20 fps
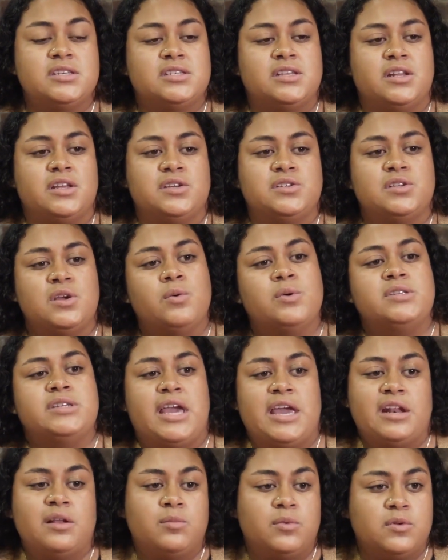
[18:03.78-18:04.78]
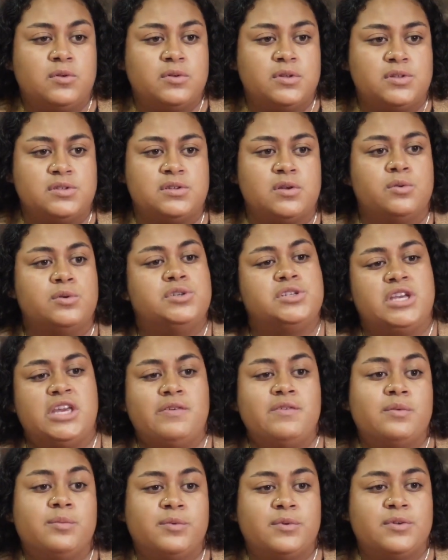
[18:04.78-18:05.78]
something so attainable and so
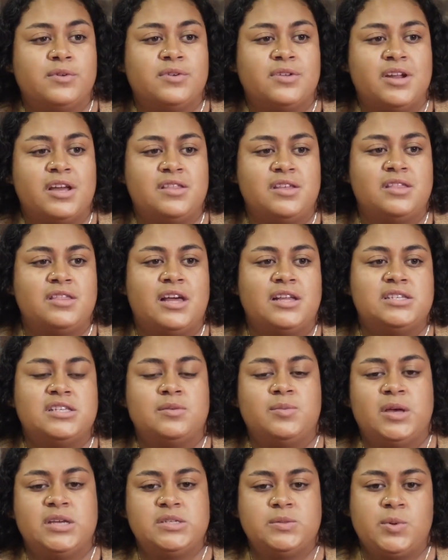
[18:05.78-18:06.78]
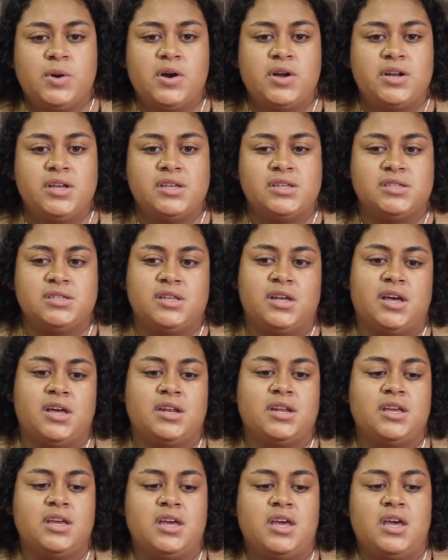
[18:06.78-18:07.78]
achievable. And I think that's the best part is that,
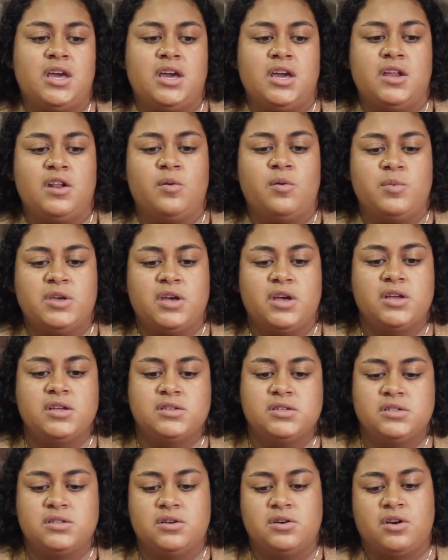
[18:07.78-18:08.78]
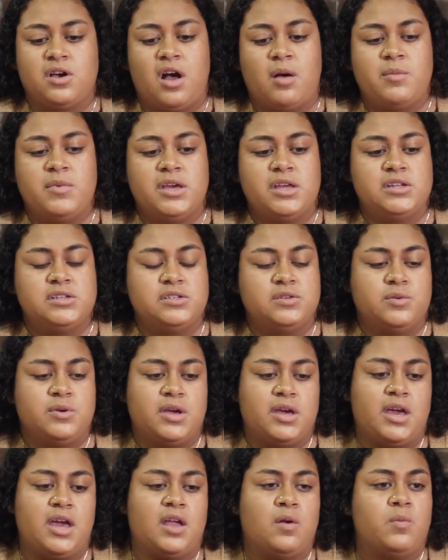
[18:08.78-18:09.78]
because you're coming into
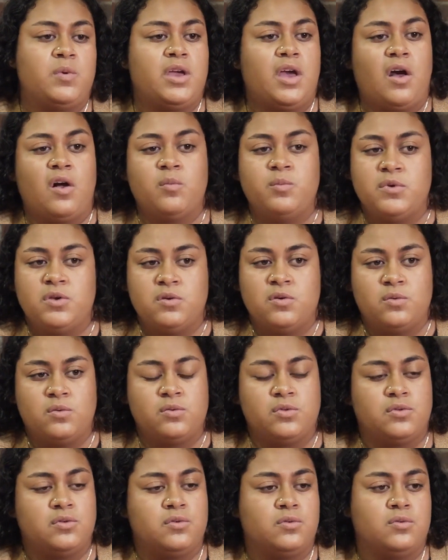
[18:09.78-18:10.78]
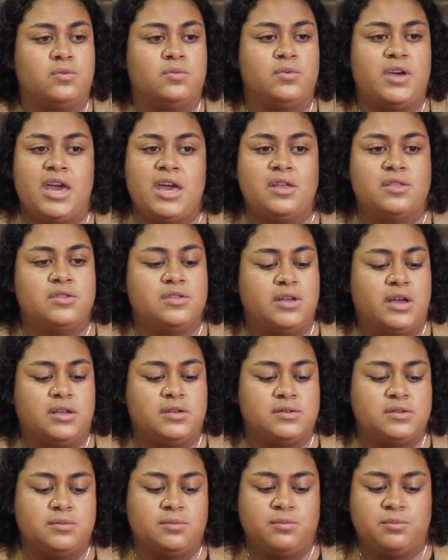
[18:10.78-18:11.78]
it and we help you through
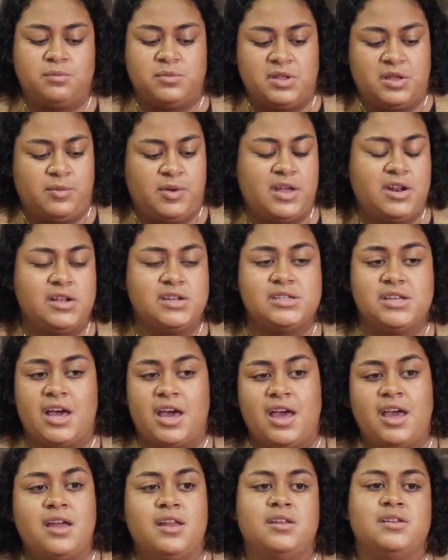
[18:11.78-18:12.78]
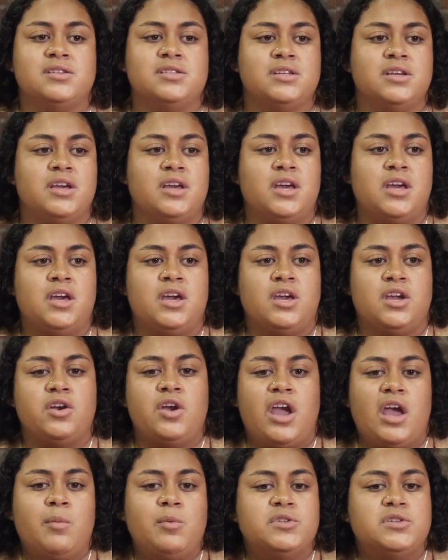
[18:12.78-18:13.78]
beginning to end, you're
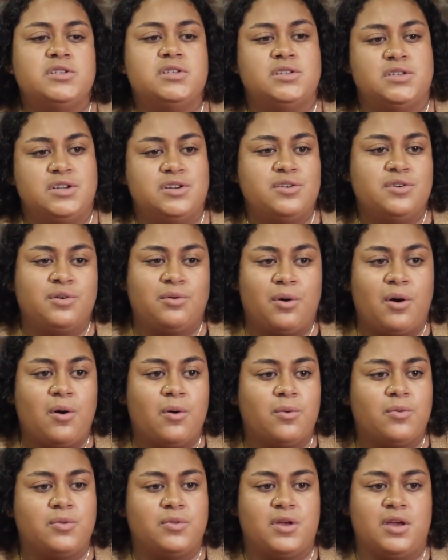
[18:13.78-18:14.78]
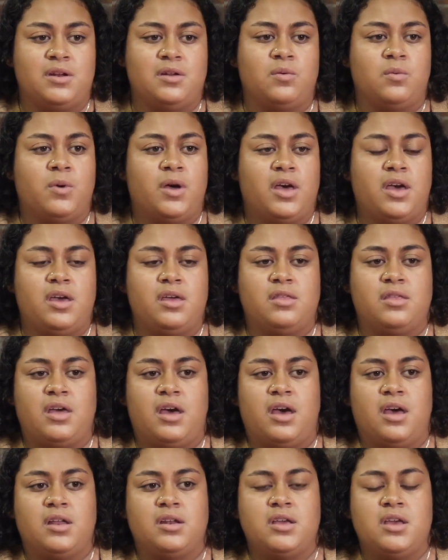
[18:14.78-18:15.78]
able to see your growth in a way
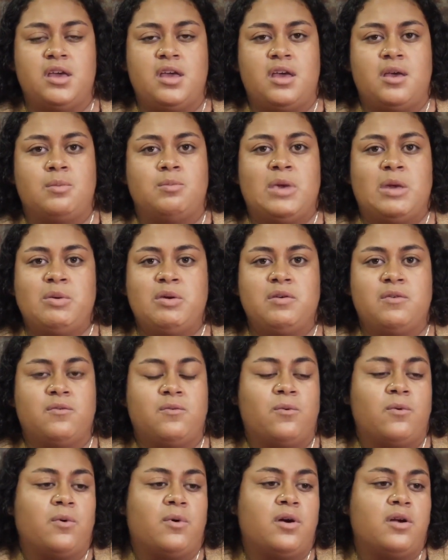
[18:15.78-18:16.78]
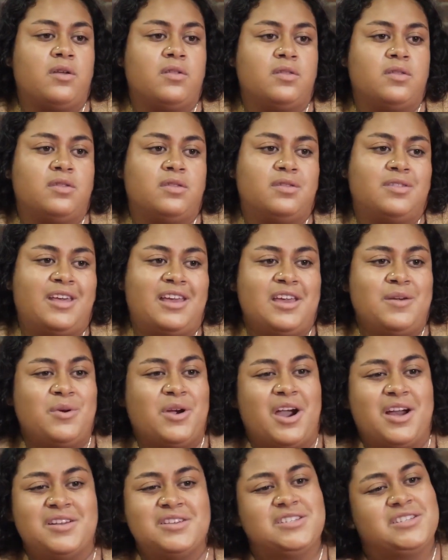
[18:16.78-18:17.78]
that maybe before that you were
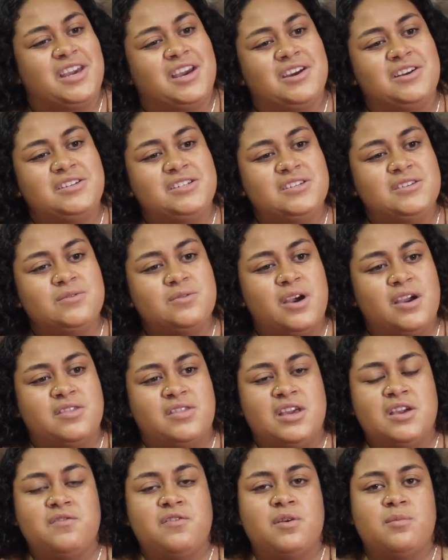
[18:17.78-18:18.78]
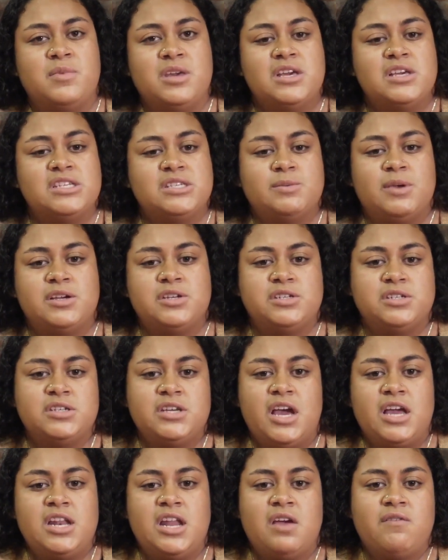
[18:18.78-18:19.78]
kind of scared to. I think for me, especially,
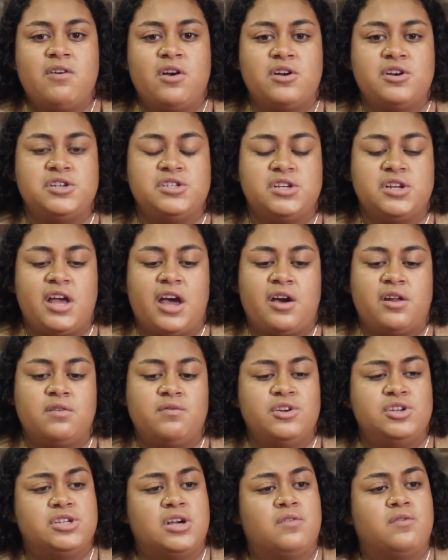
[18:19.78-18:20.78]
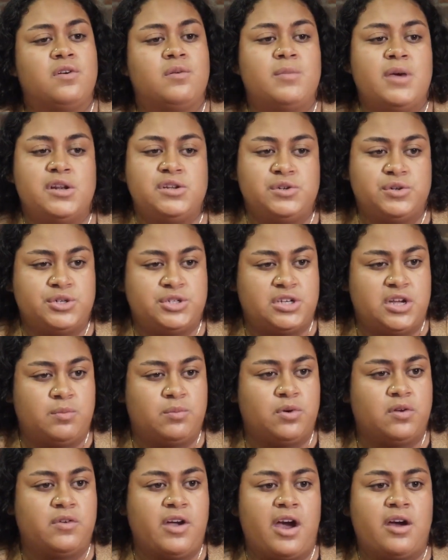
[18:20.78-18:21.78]
I never understood how to reach out for mentorship
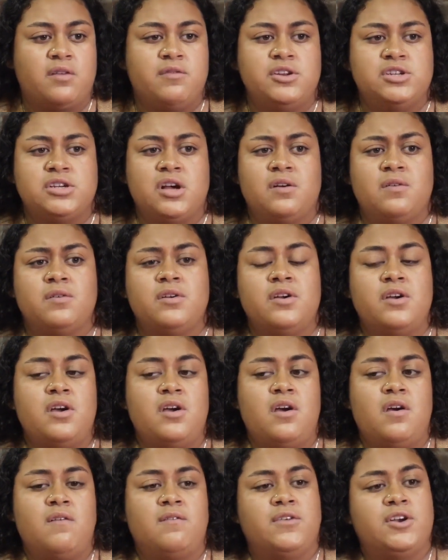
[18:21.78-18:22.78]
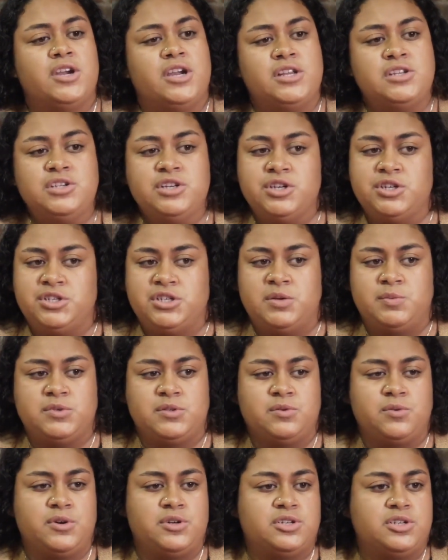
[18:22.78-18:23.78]
or how to reach out for internships
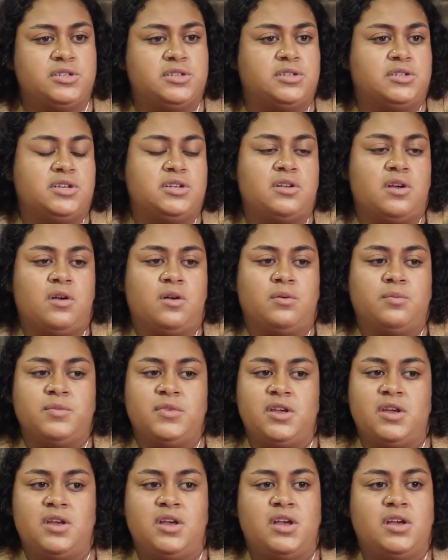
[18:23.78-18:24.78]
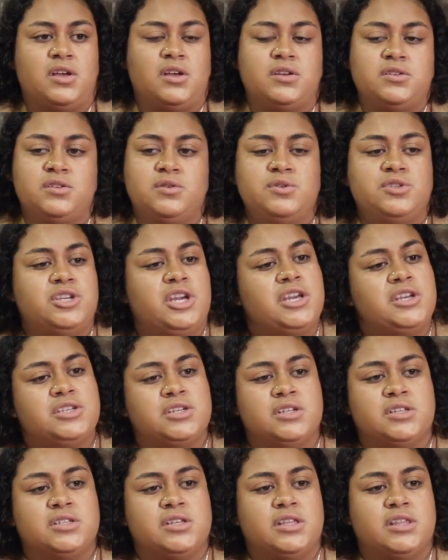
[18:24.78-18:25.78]
or just,
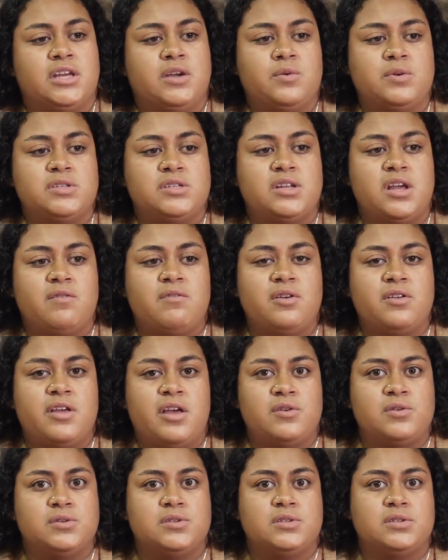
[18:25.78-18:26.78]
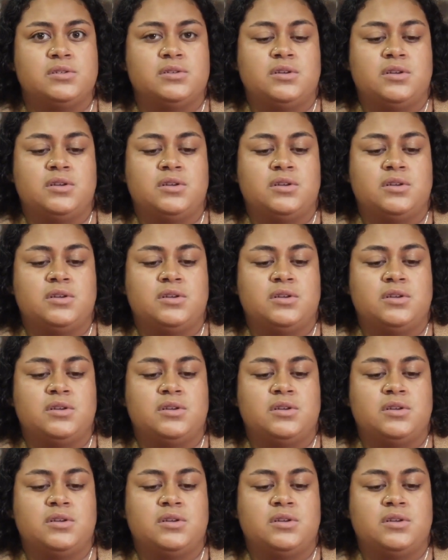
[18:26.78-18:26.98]
associations. Like there was never those,